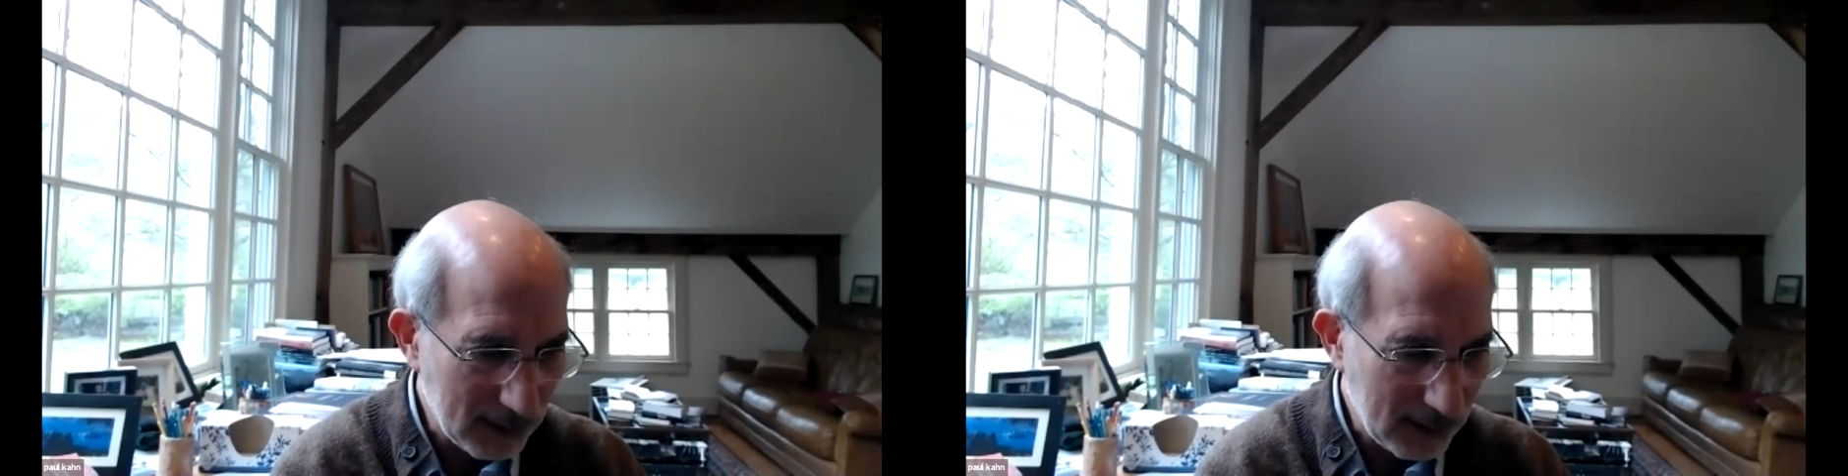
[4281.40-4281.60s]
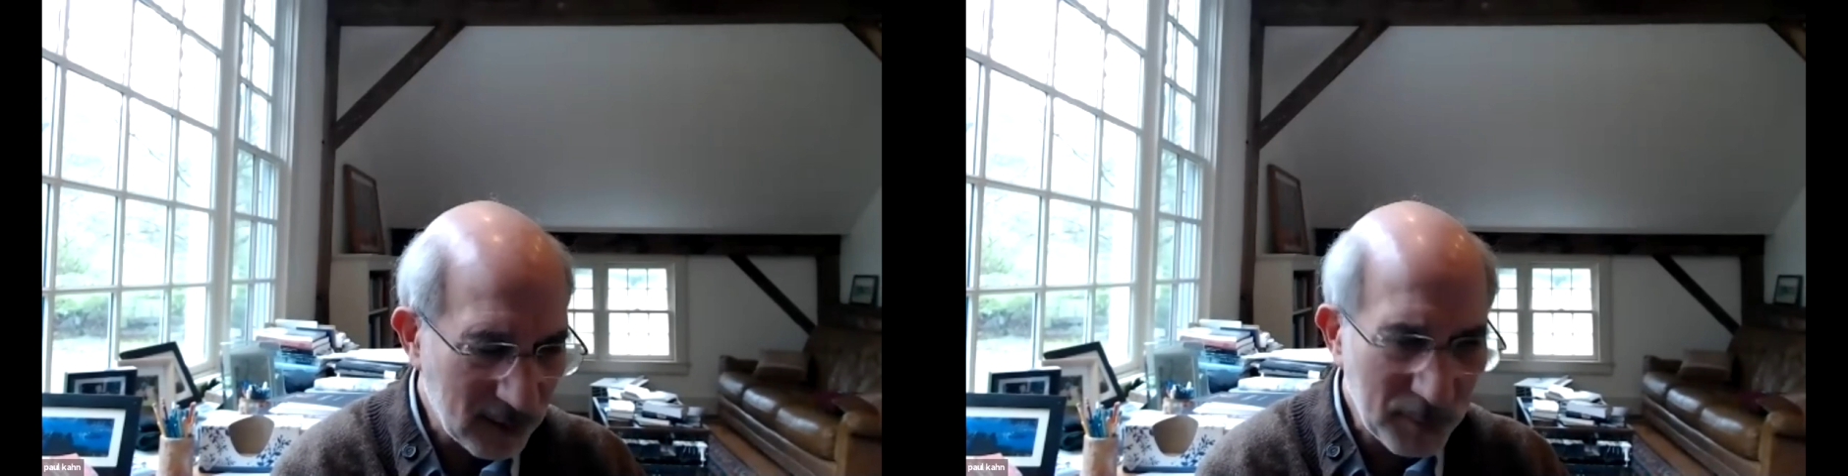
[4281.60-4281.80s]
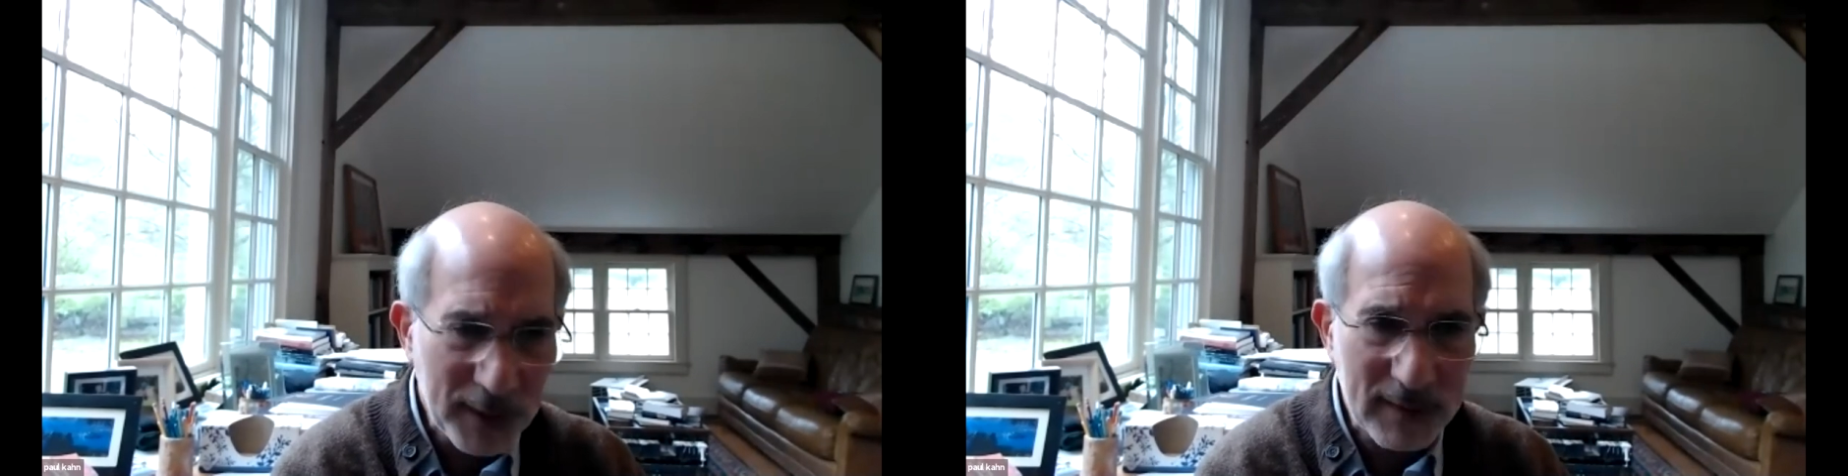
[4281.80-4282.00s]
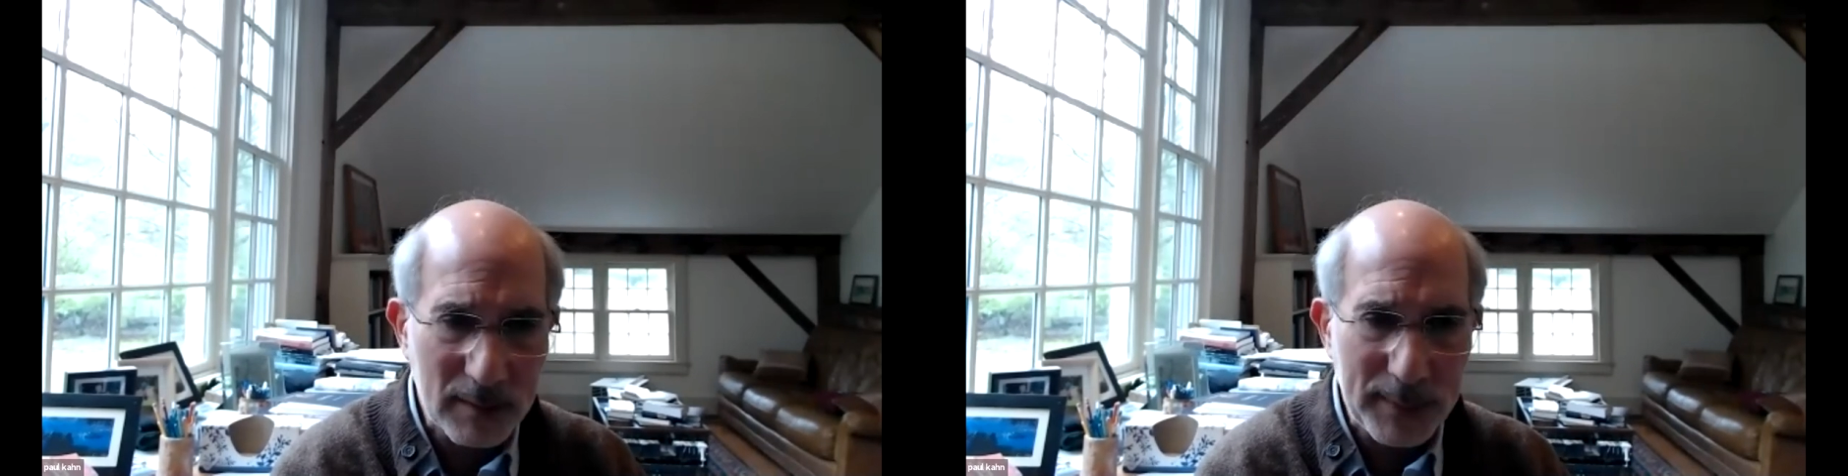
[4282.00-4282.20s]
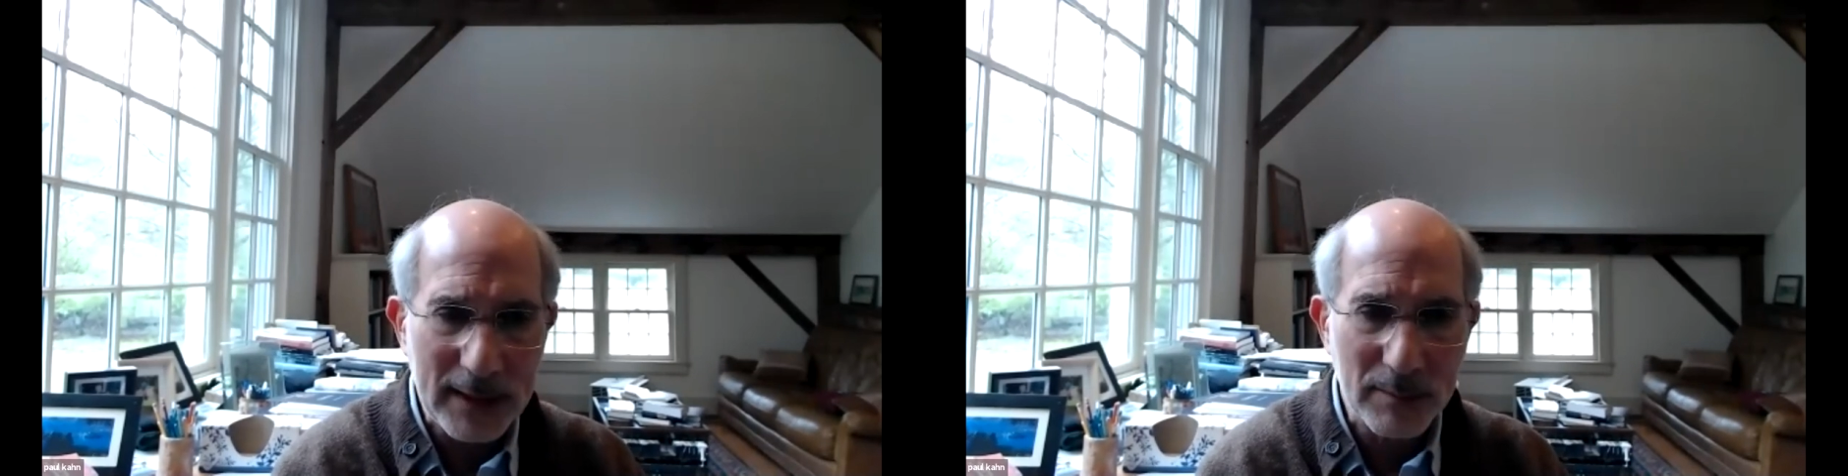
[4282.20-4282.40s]
explicit
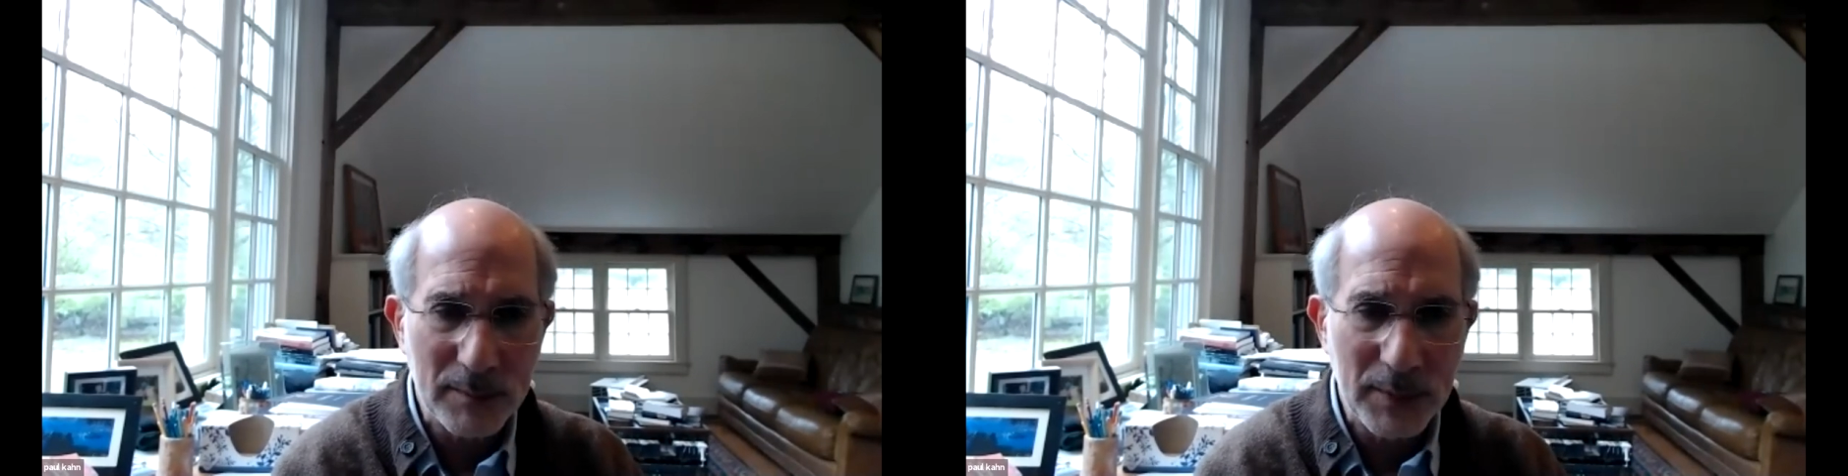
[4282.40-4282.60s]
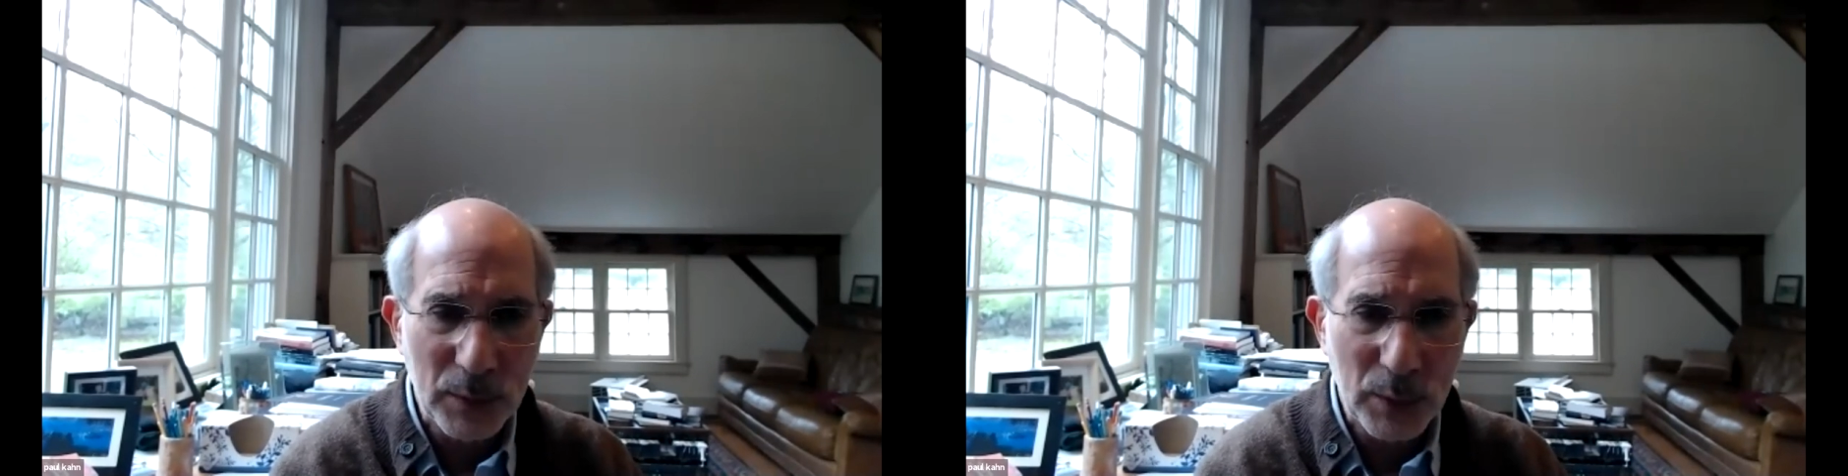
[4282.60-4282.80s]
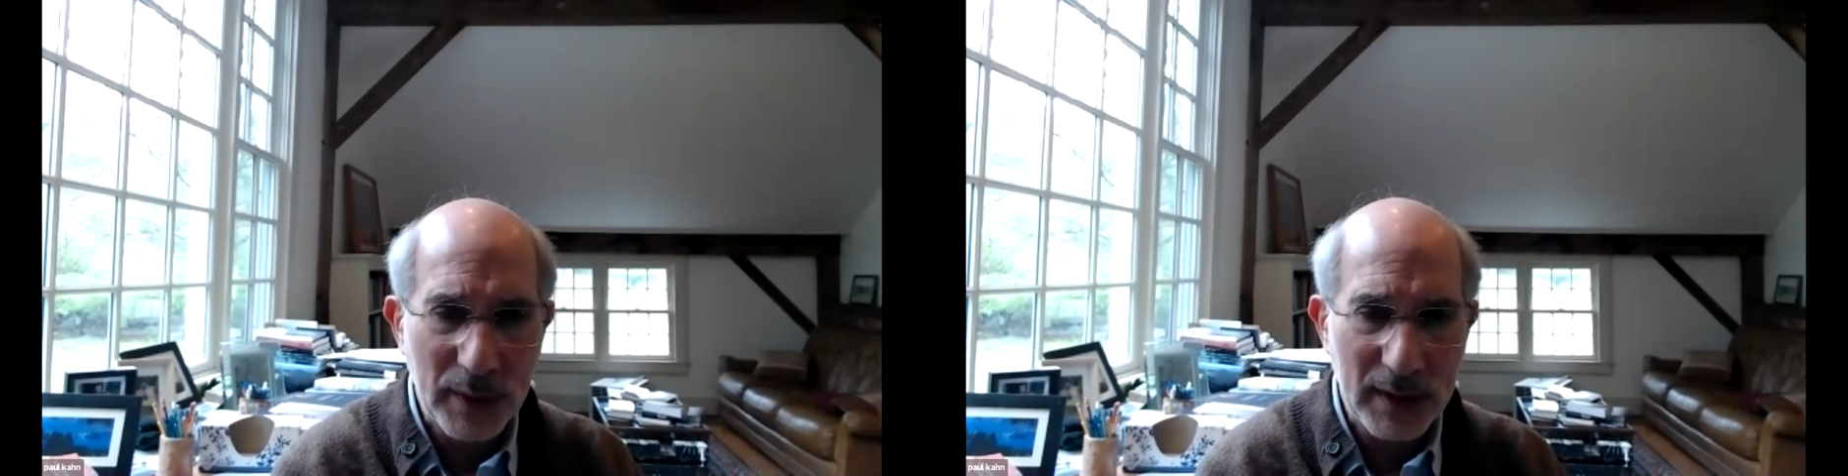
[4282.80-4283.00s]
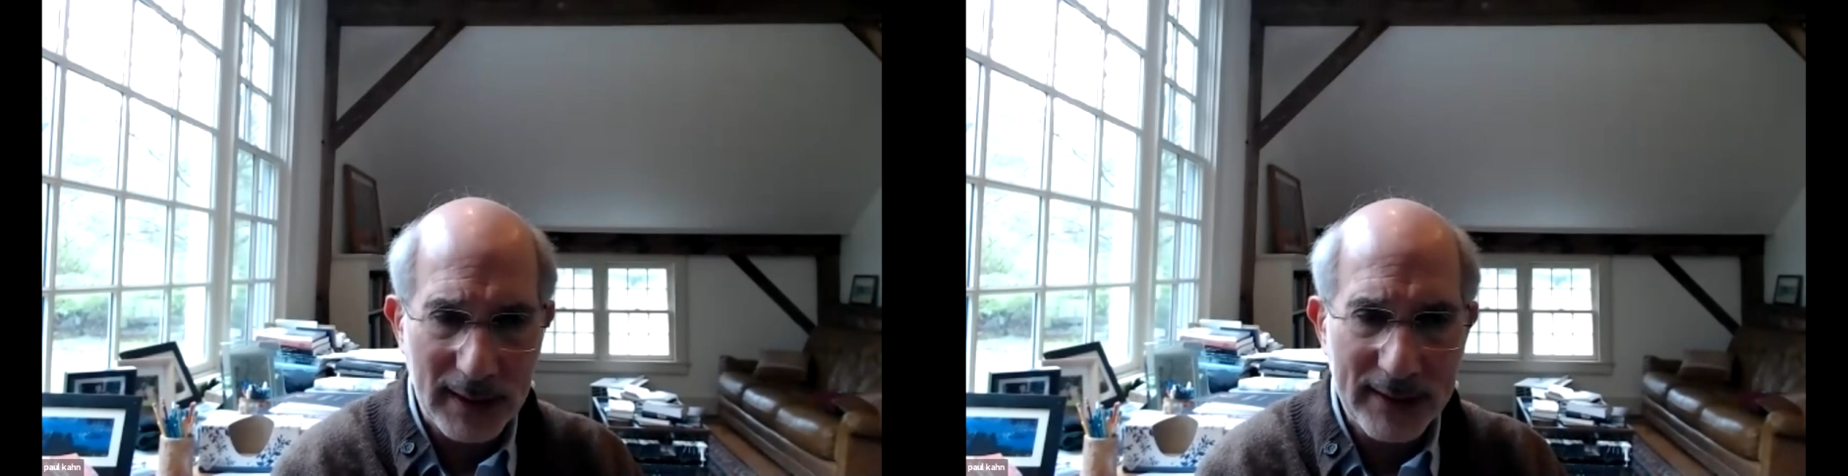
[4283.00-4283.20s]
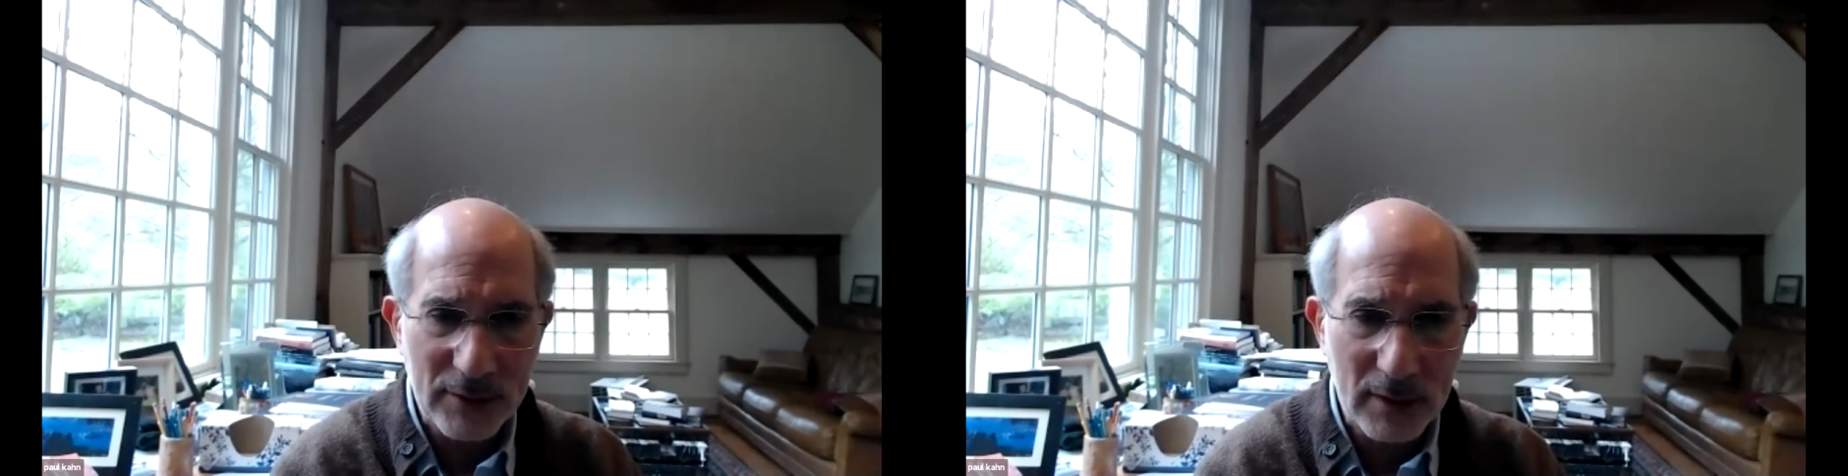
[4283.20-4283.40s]
about before the
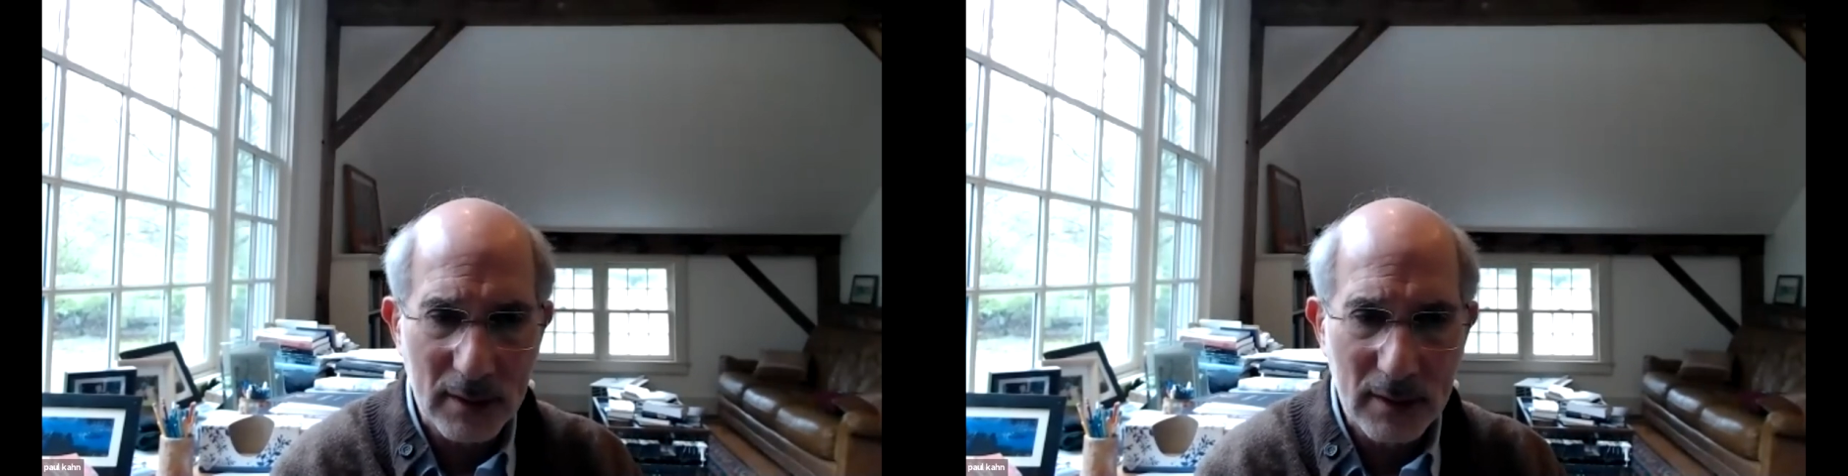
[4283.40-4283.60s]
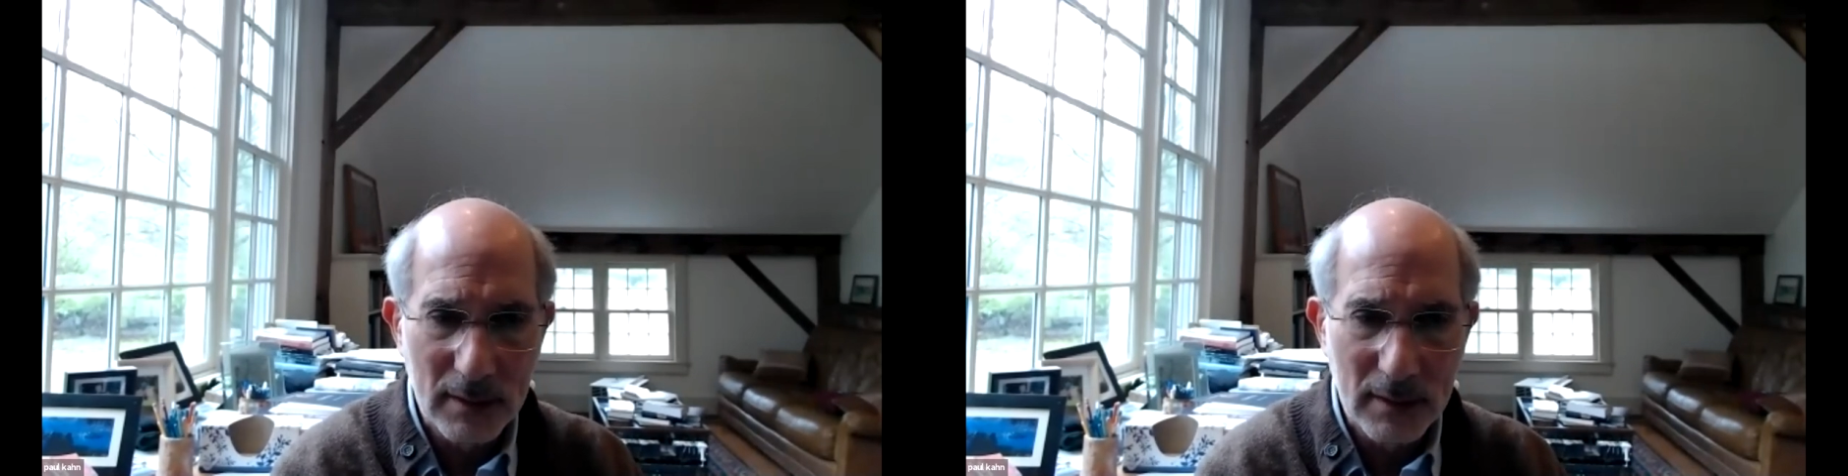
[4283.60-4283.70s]
election